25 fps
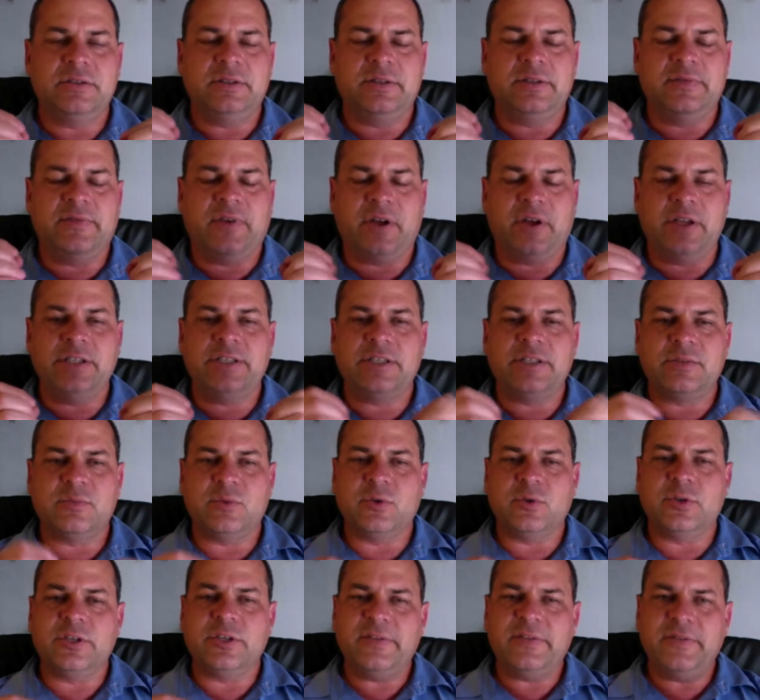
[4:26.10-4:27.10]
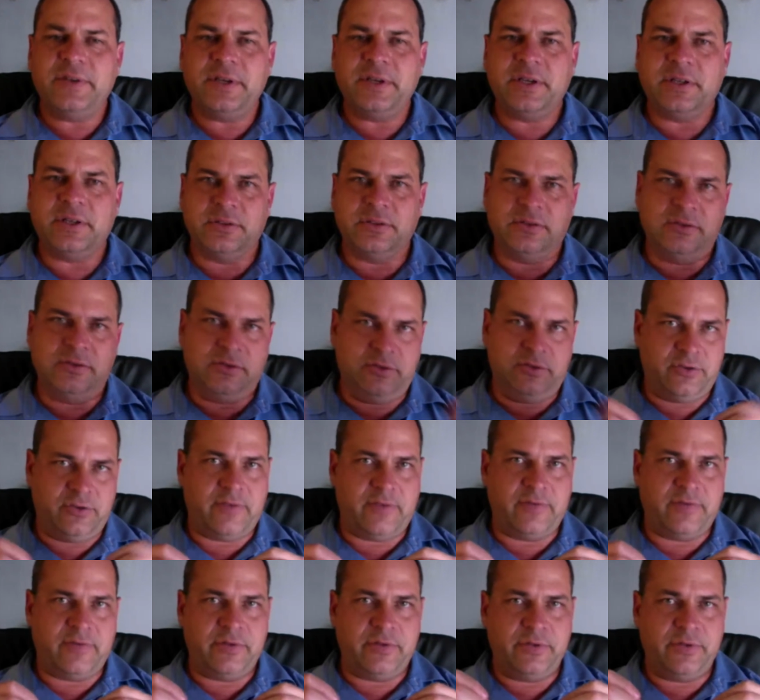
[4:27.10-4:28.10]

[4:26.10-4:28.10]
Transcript: finds it more difficult to travel